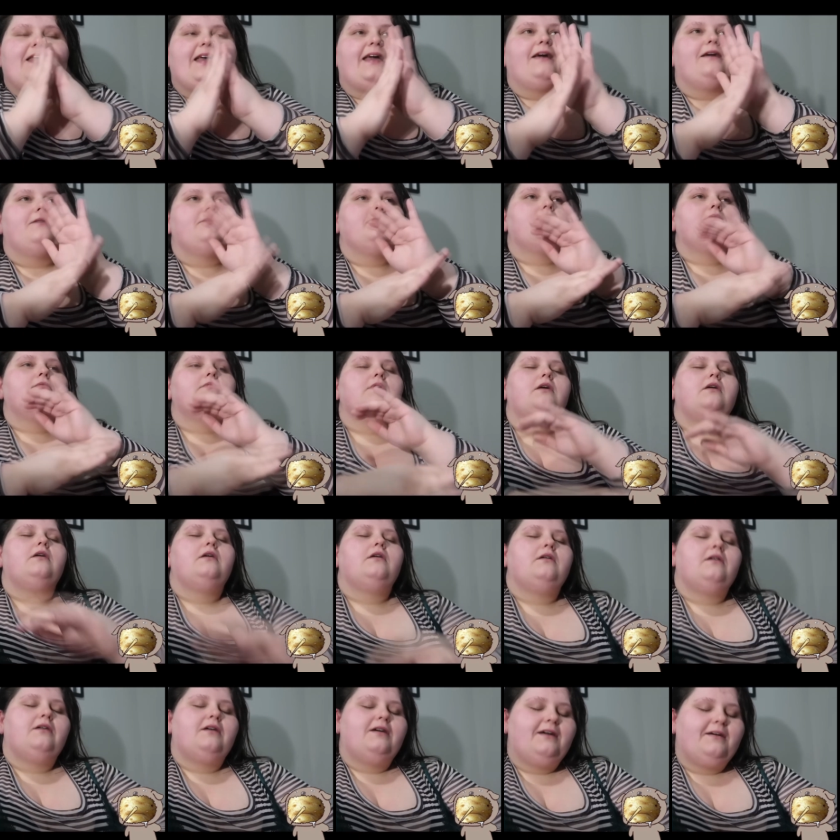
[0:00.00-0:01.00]
Like,
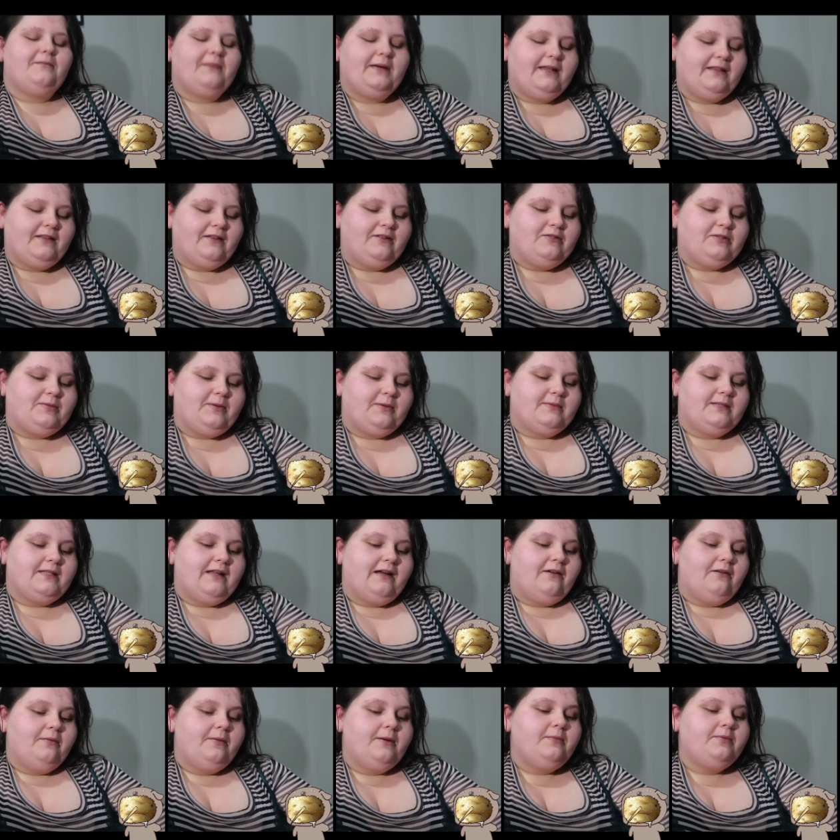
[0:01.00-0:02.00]
I'm getting the goosebumps
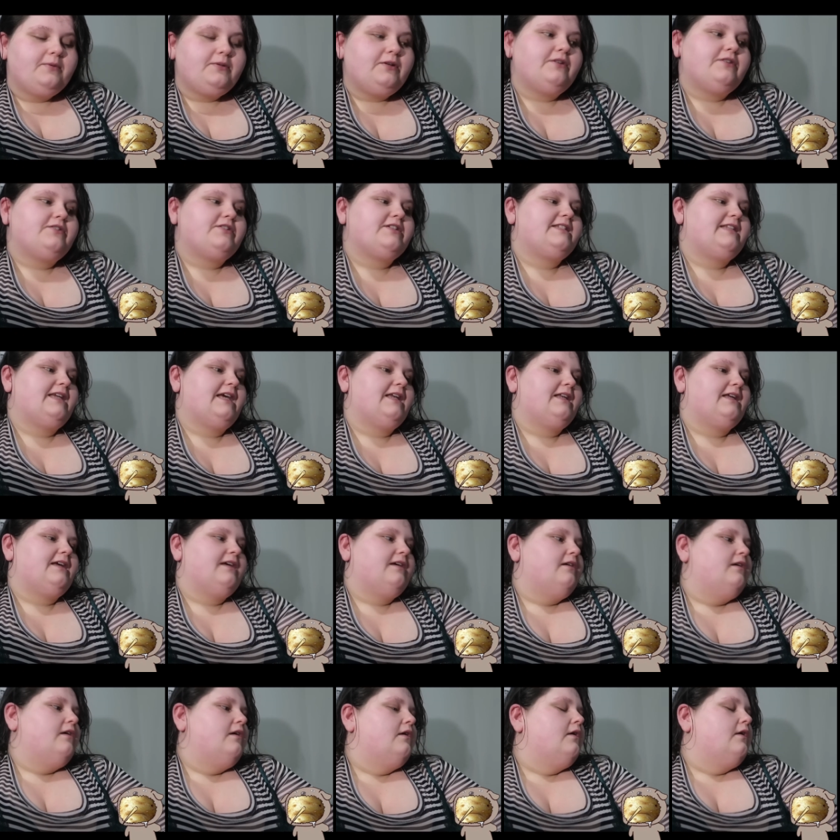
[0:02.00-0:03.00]
now. People don't understand
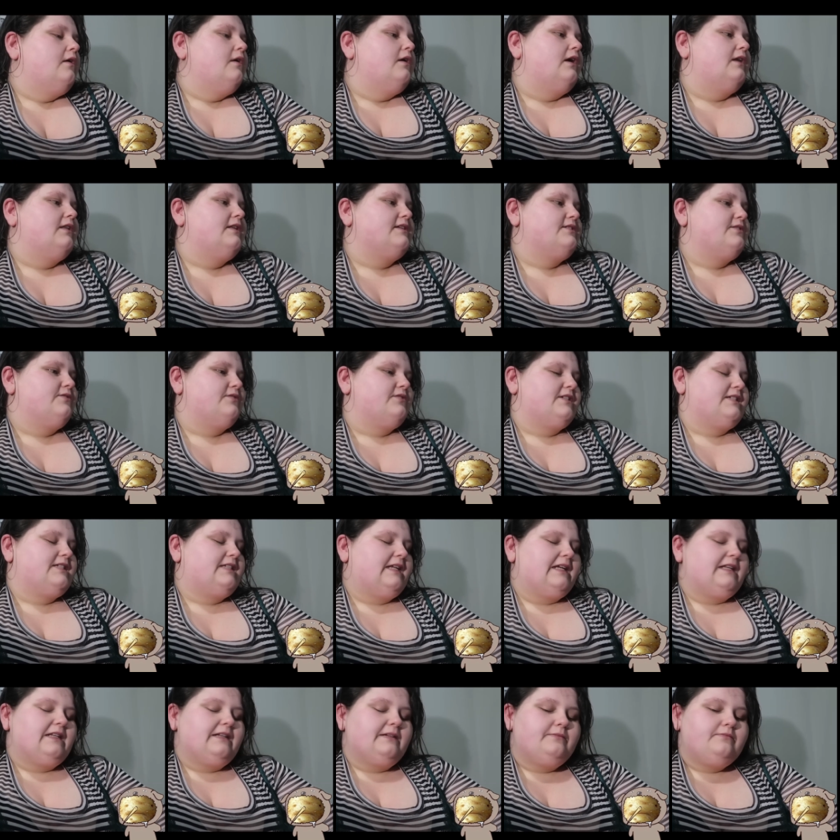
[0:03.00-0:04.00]
it unless you
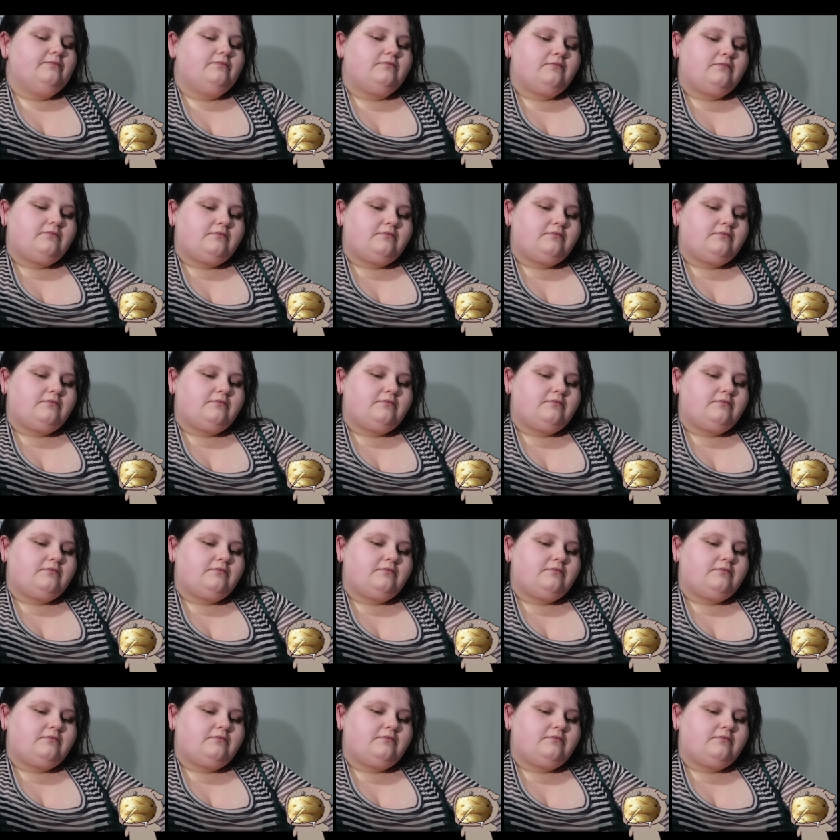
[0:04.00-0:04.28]
understand it.